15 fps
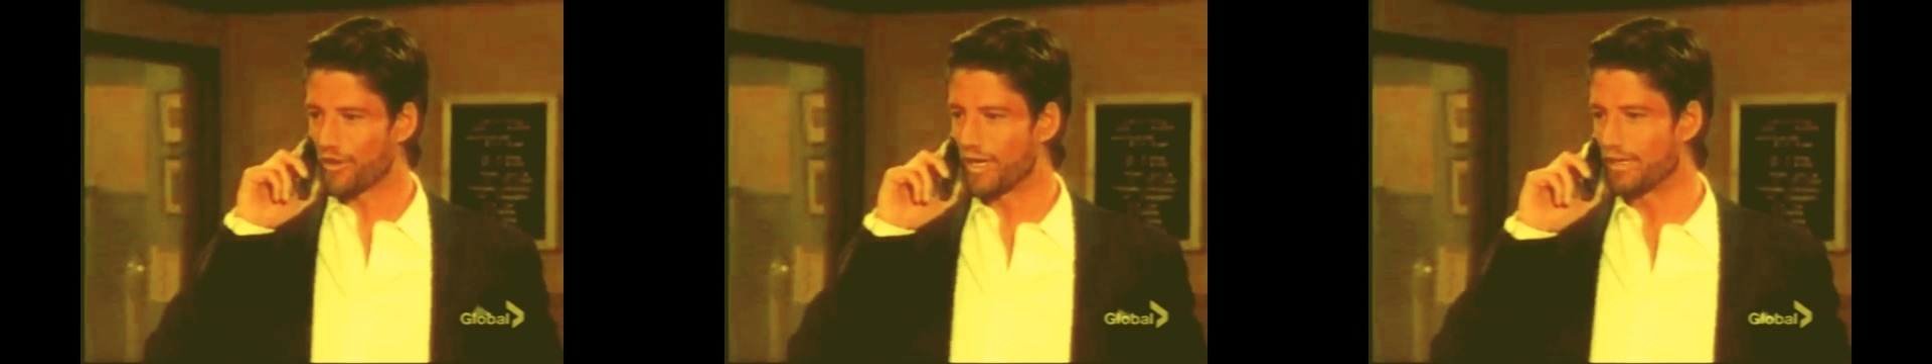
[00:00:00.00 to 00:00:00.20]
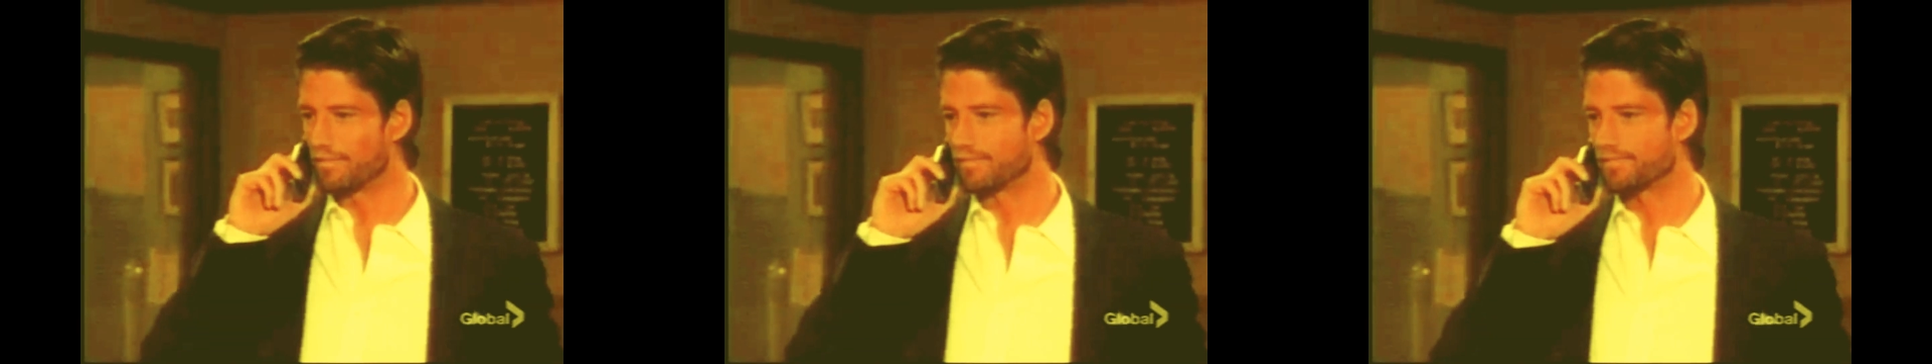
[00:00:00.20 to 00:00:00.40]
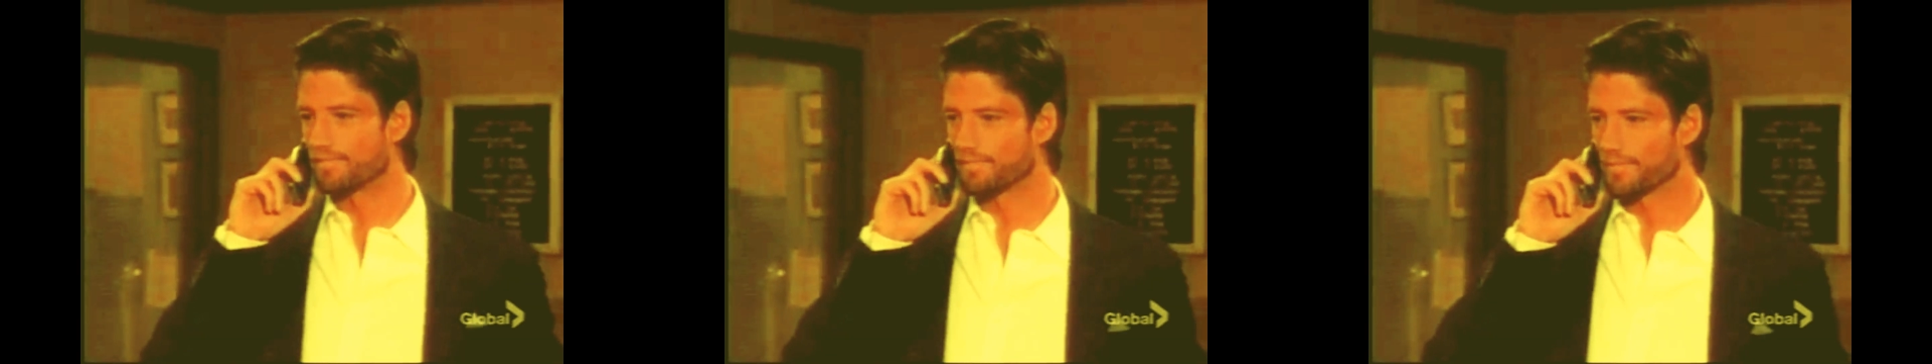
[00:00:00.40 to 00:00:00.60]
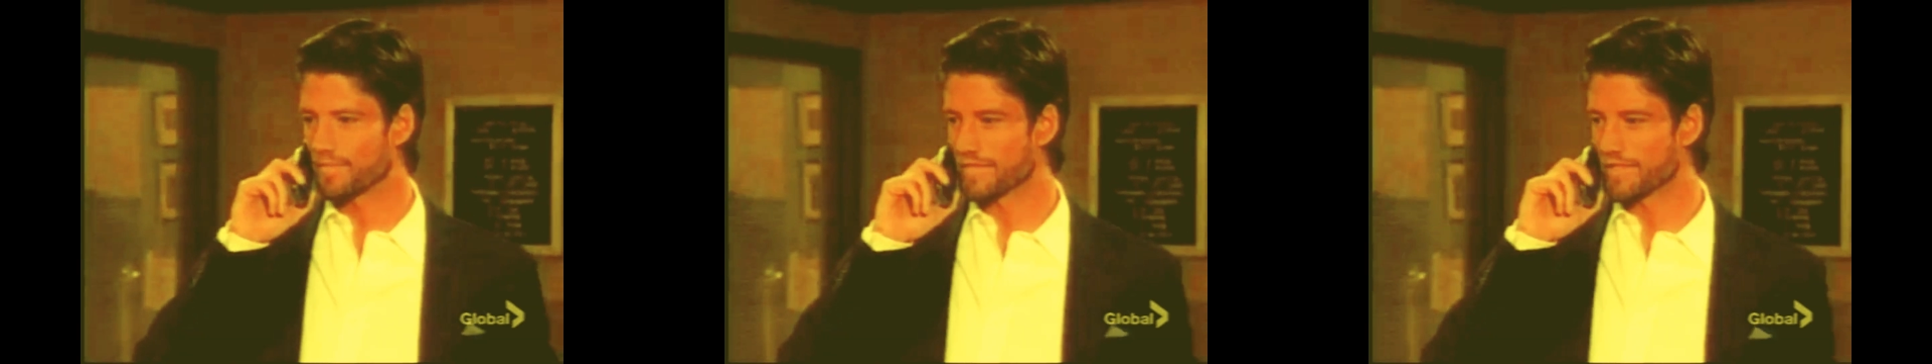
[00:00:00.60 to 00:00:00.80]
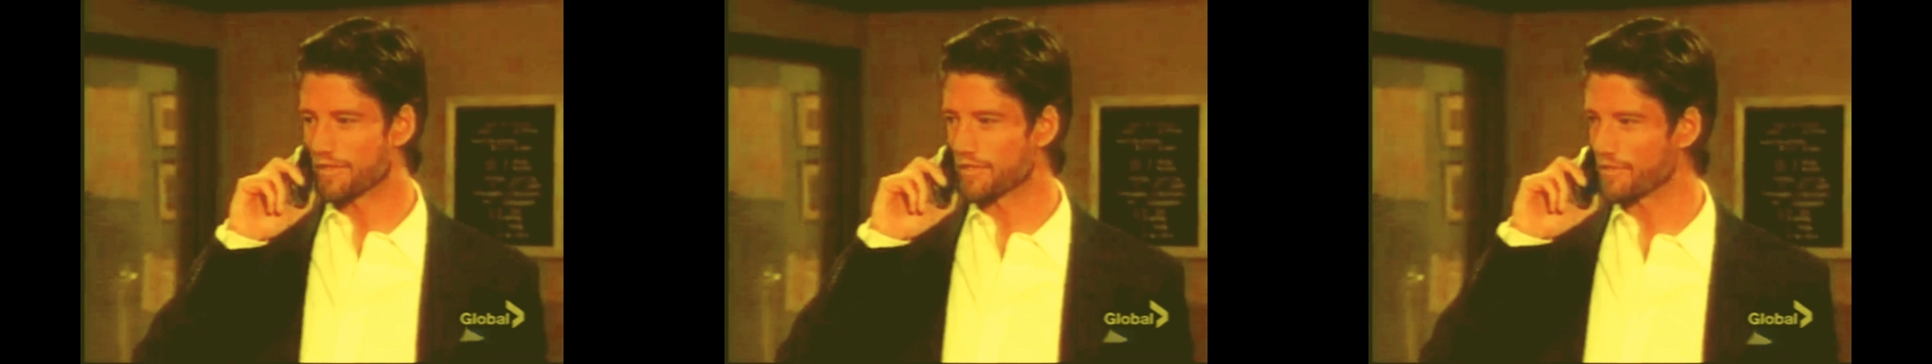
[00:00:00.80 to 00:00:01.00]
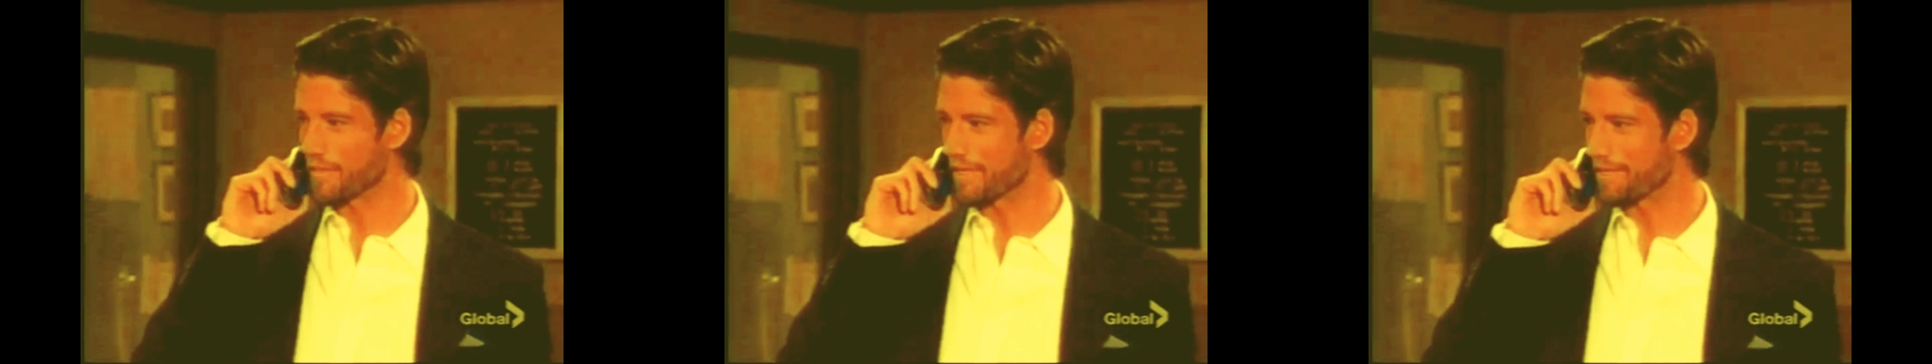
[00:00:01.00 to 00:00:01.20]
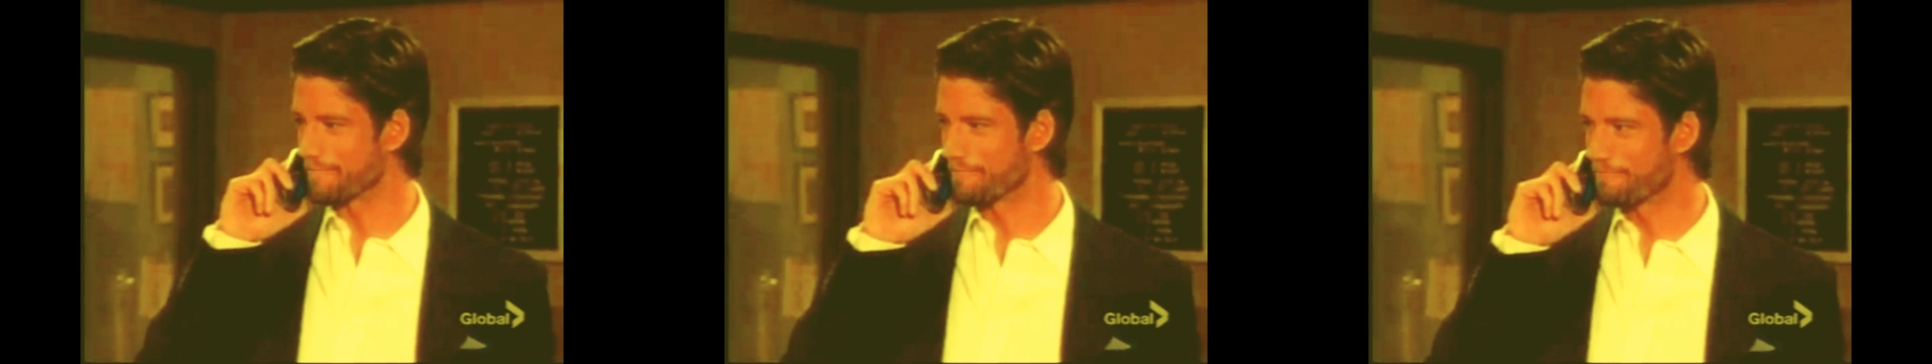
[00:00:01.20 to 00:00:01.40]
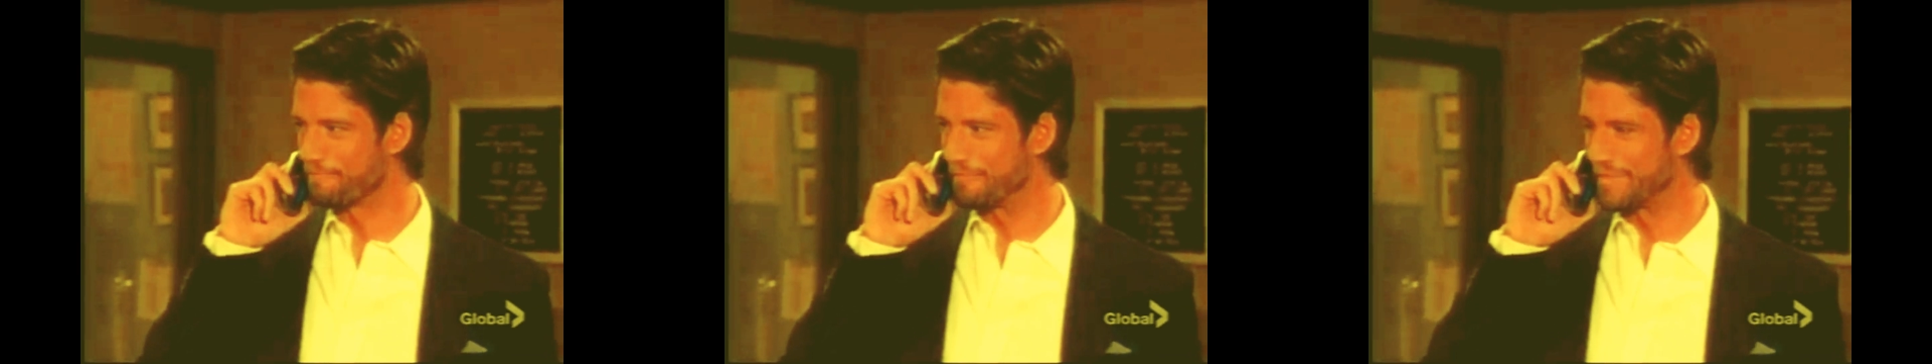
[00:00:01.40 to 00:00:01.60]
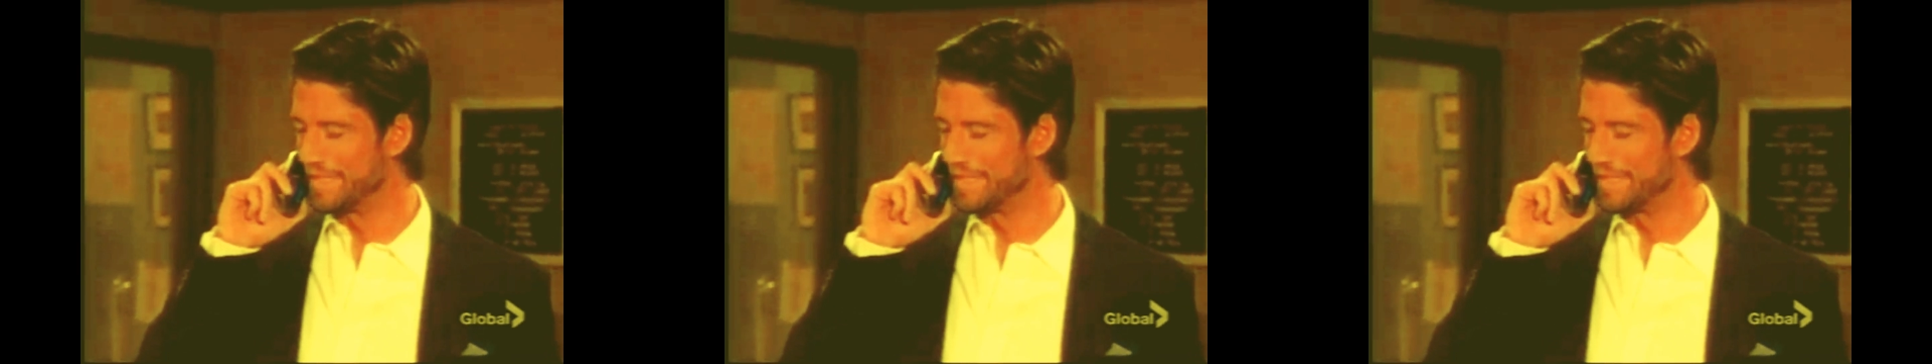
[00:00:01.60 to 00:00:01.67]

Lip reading: in crime, so to speak.